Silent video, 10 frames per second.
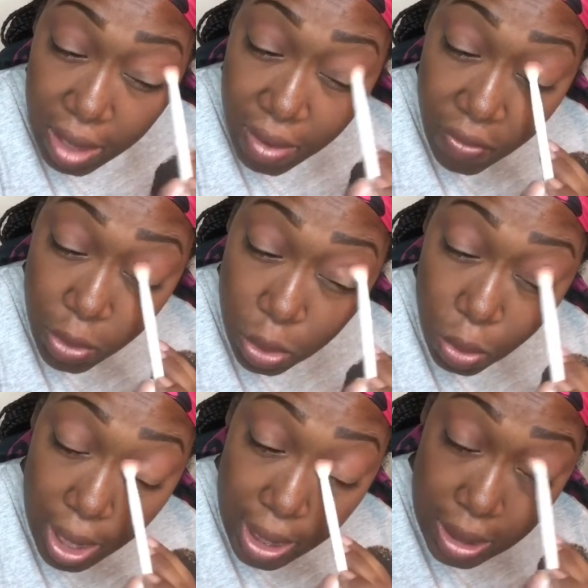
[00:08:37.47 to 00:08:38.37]
Even if you do
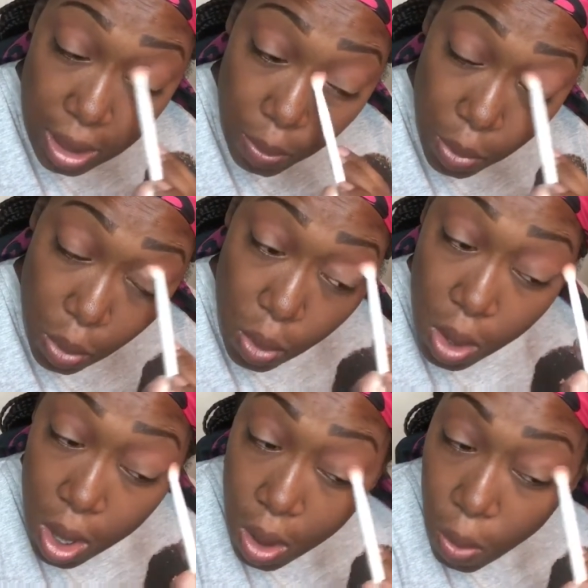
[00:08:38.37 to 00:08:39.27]
like a simple
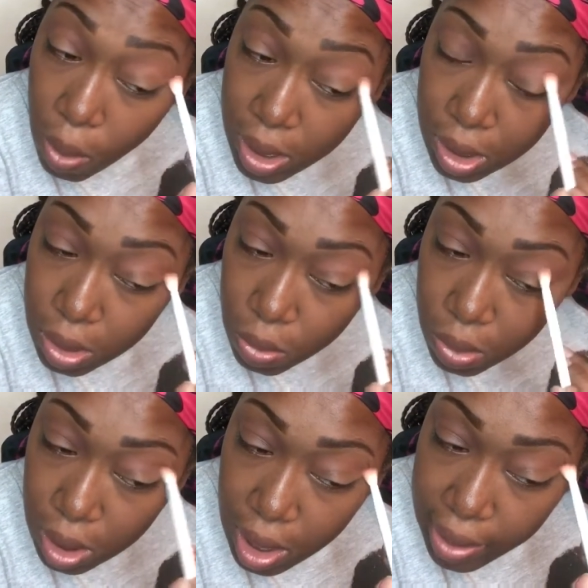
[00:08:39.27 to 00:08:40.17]
1-2
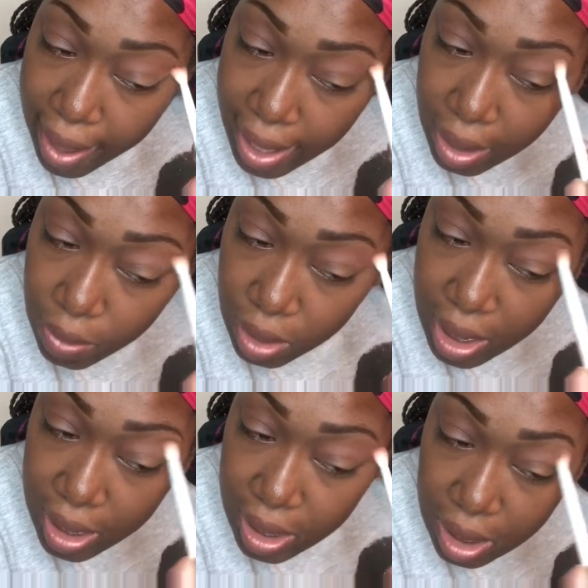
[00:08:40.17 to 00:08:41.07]
look, I don't
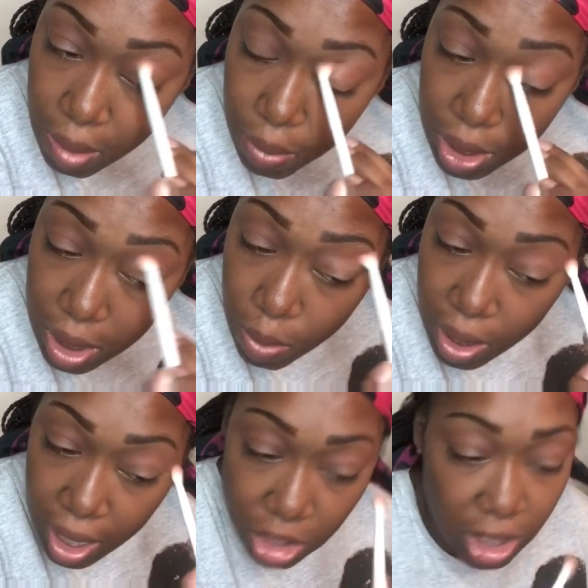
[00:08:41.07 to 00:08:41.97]
think it's complete
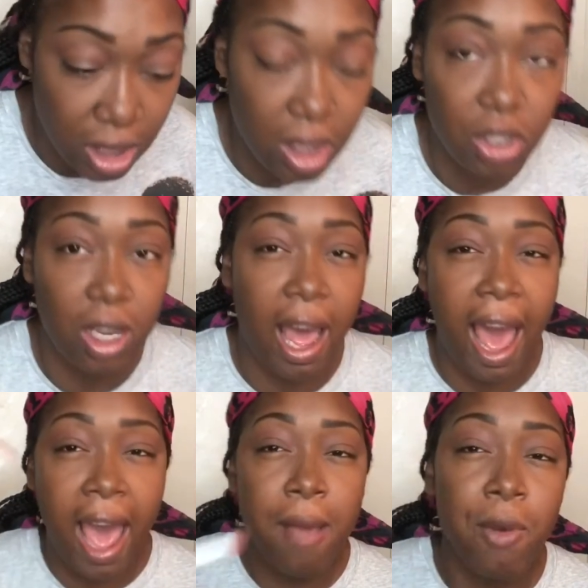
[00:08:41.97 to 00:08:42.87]
without transition.
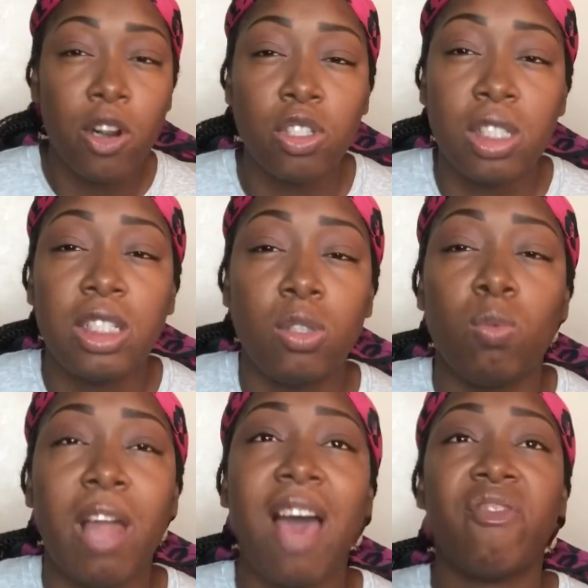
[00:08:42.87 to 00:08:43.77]
I personally do
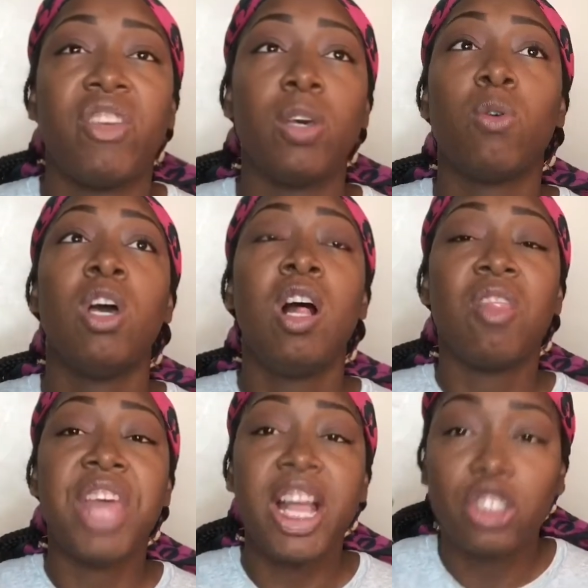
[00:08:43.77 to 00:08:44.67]
not feel
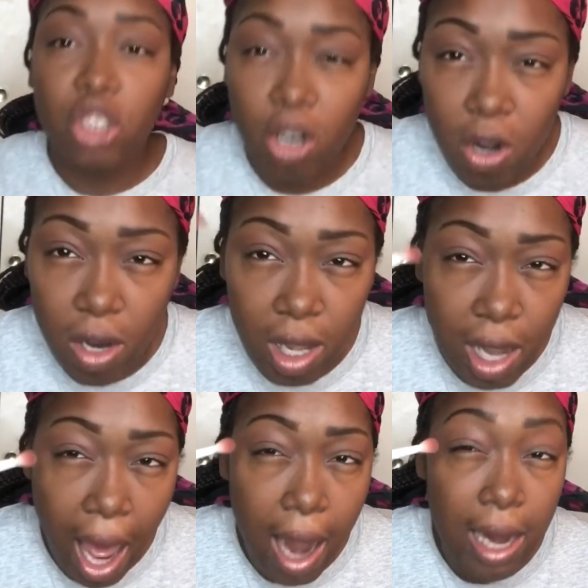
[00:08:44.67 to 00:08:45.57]
that your
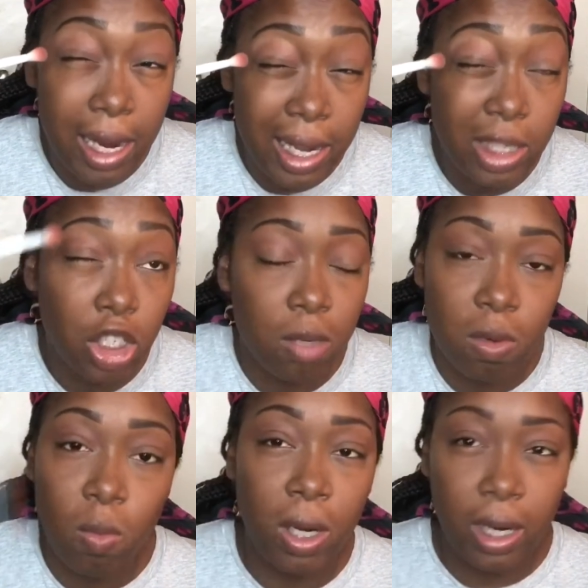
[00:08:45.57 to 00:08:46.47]
lid should
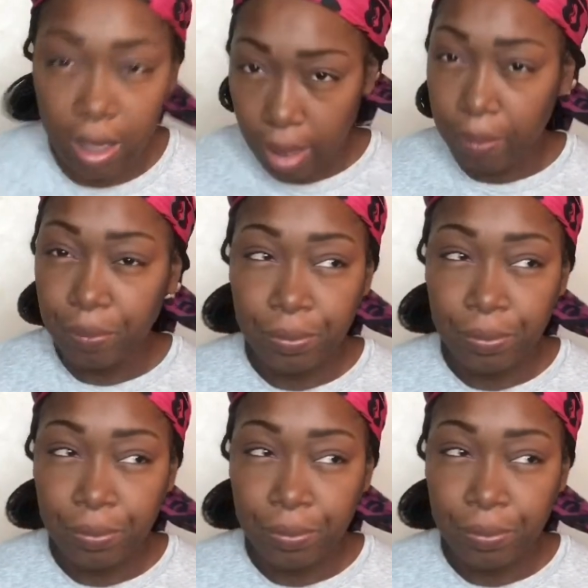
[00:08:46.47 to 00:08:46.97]
be one color.